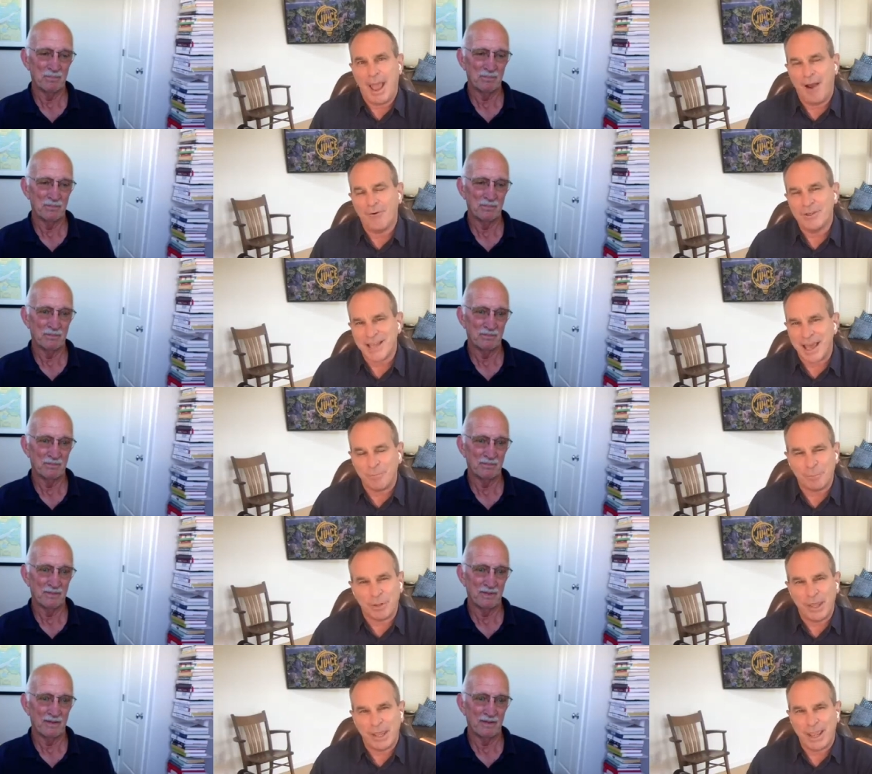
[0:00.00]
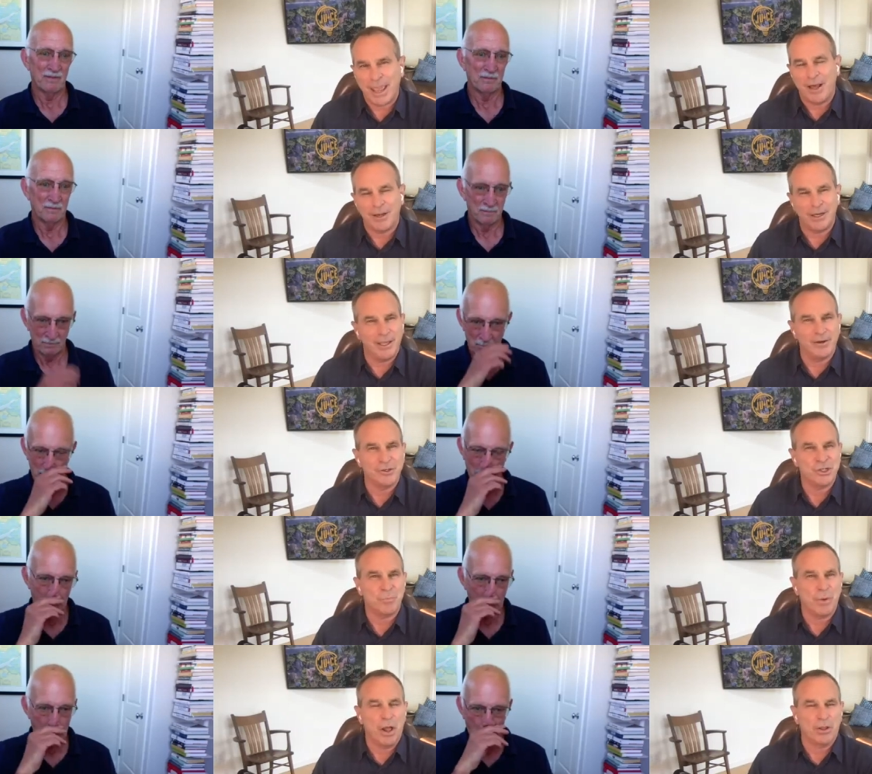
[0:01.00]
Speaker 1: how is that playing out in
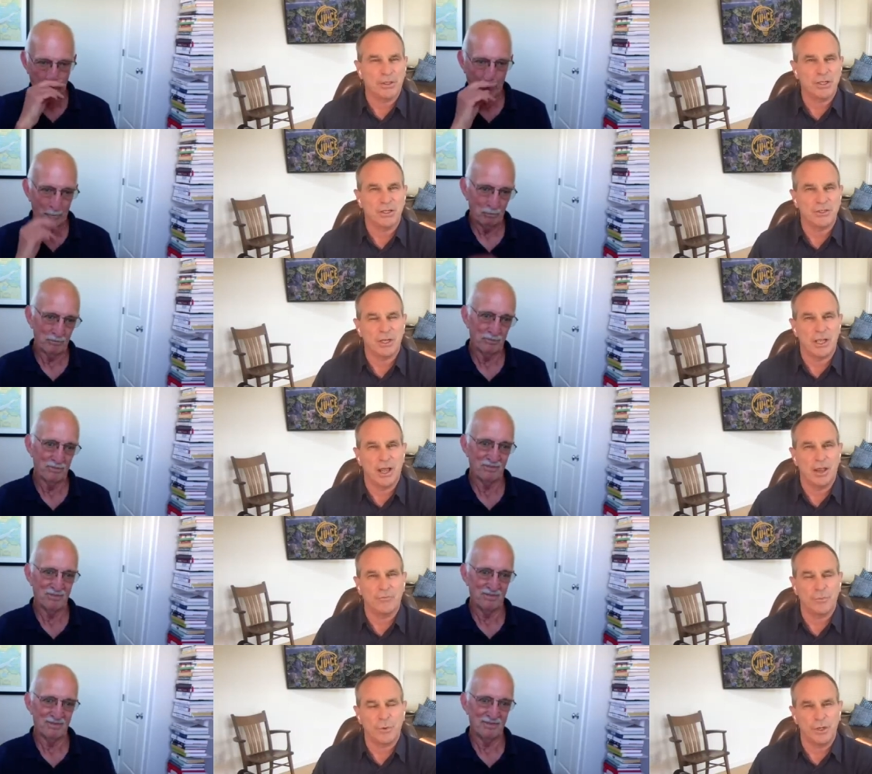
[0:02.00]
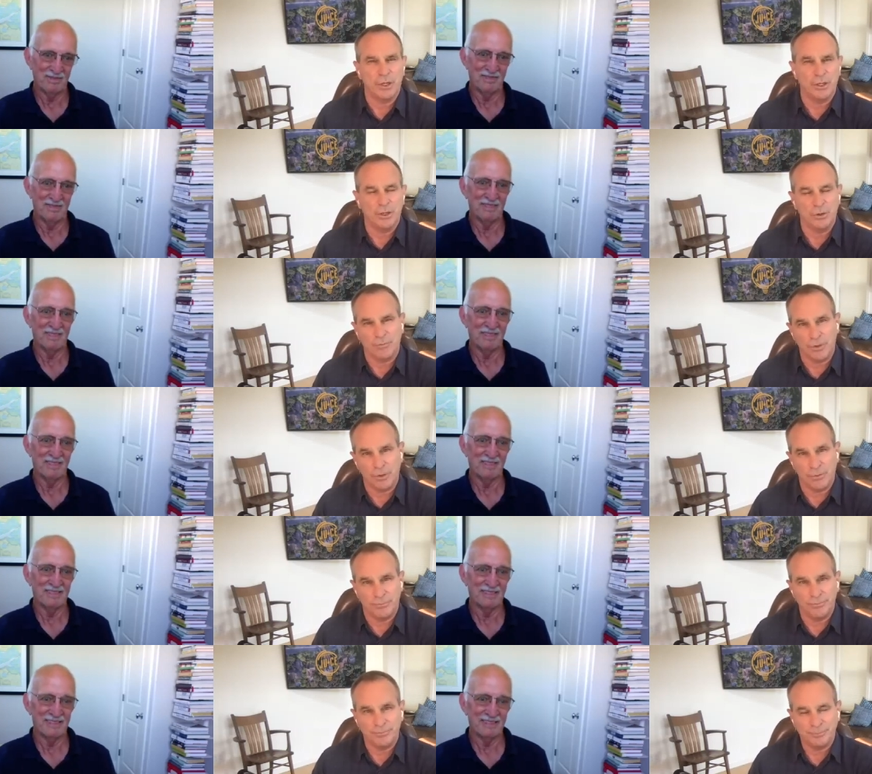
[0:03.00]
energy politics in California, in your
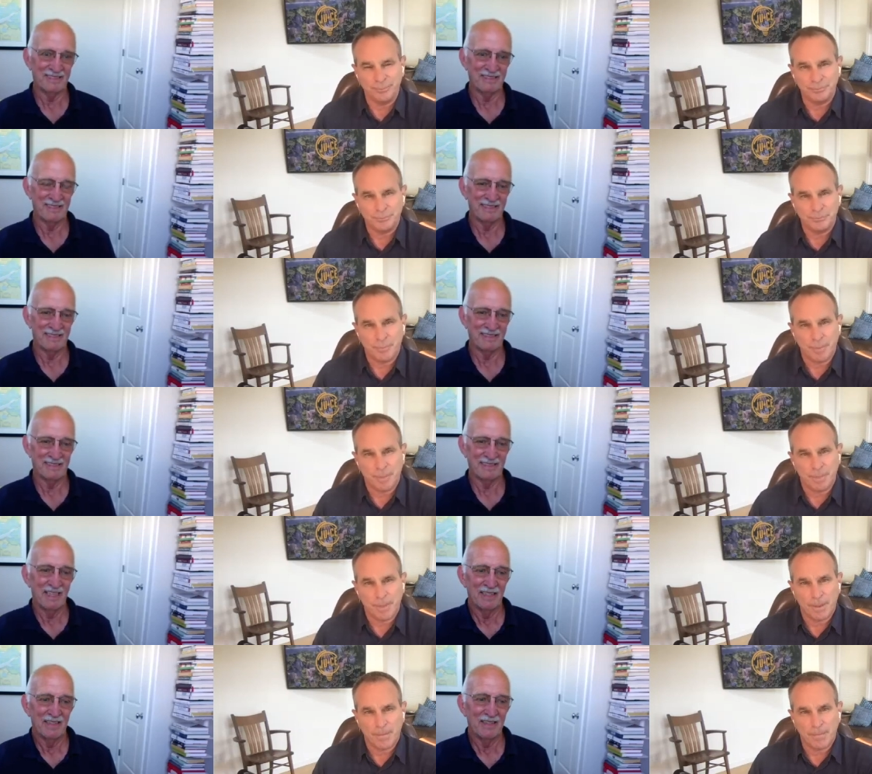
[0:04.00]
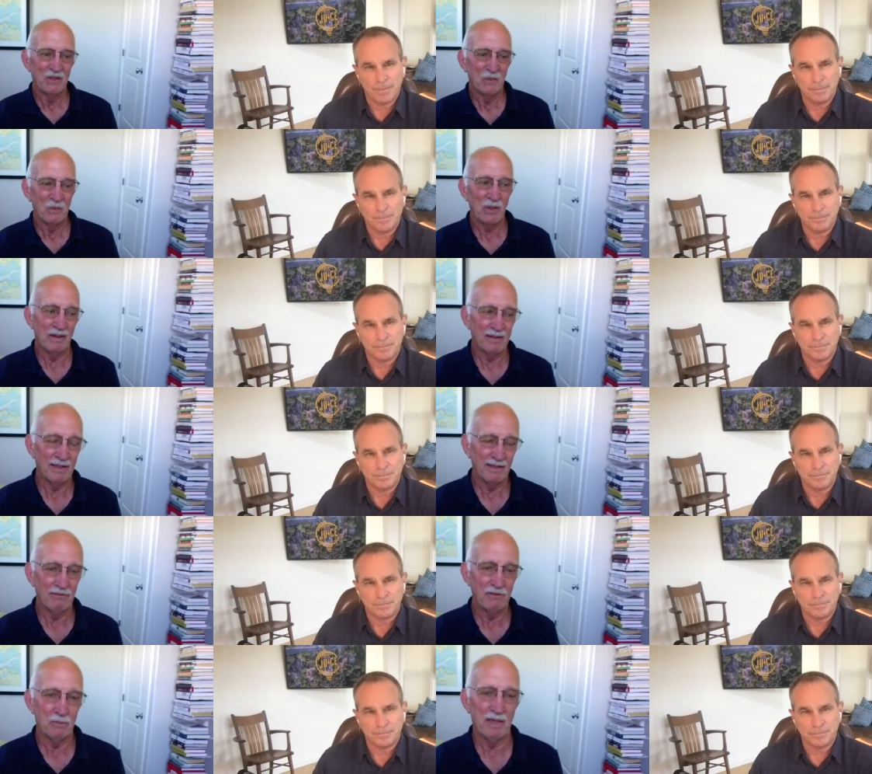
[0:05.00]
view?
Speaker 2: Well, I think if you
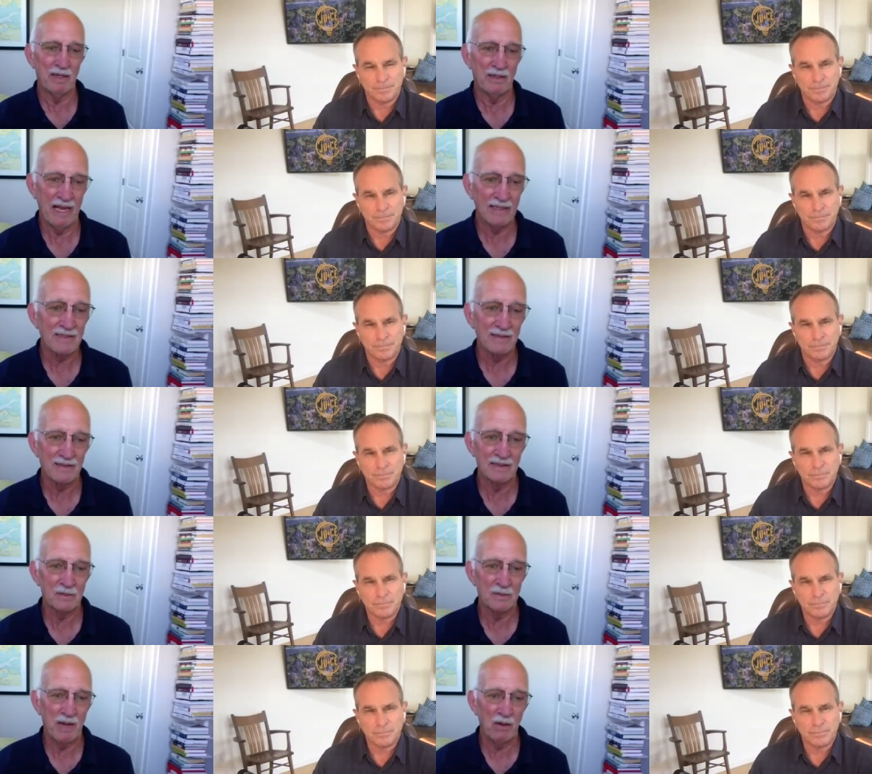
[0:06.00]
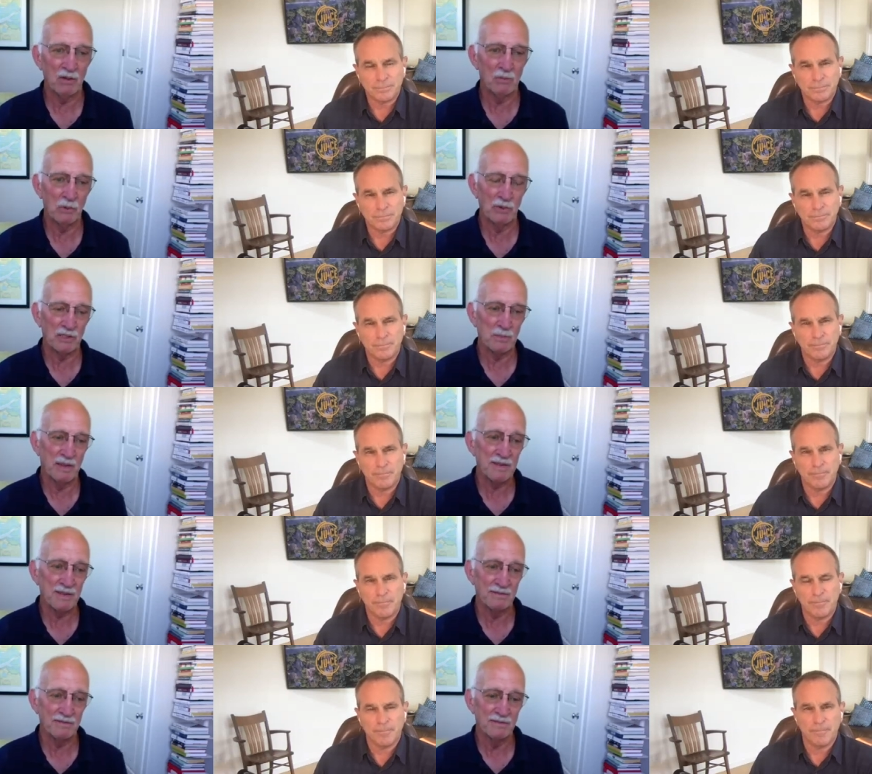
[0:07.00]
make gasoline and power more
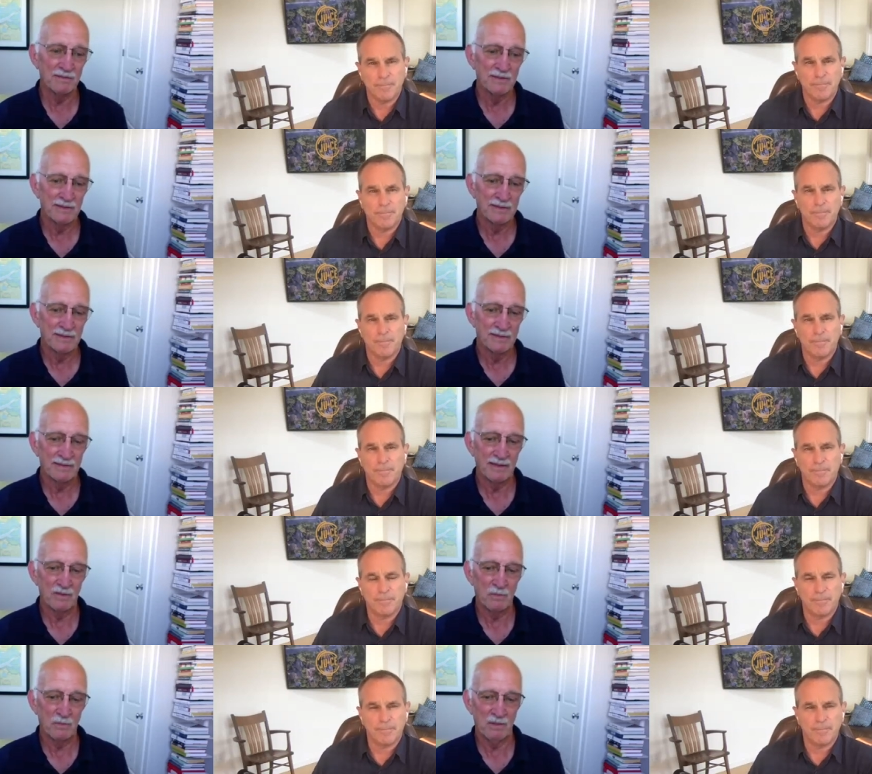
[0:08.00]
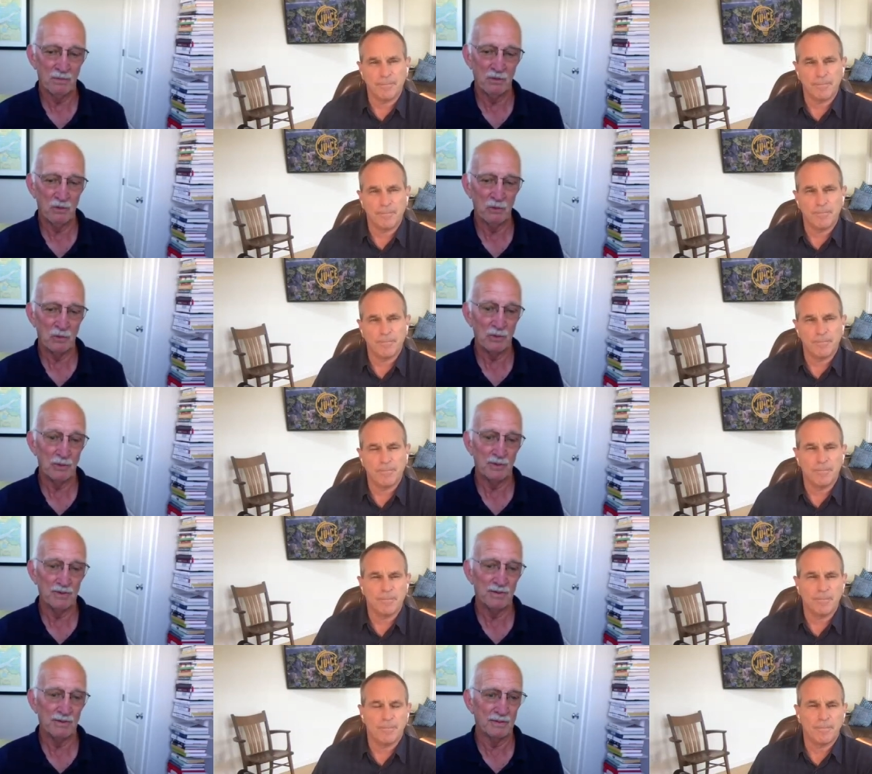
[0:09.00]
expensive, then the people who
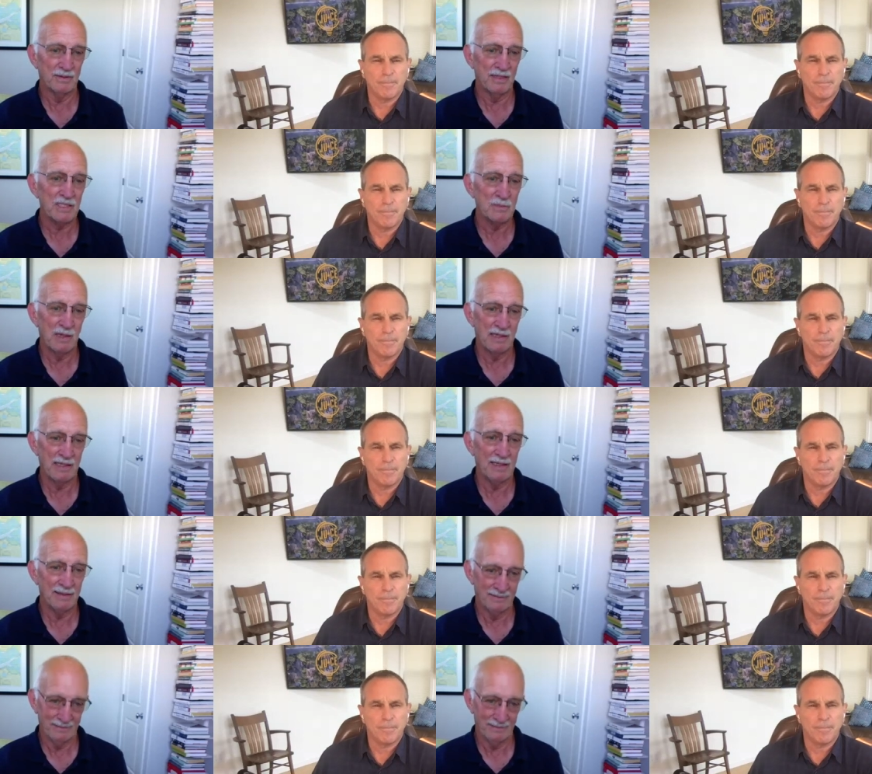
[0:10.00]
earn less money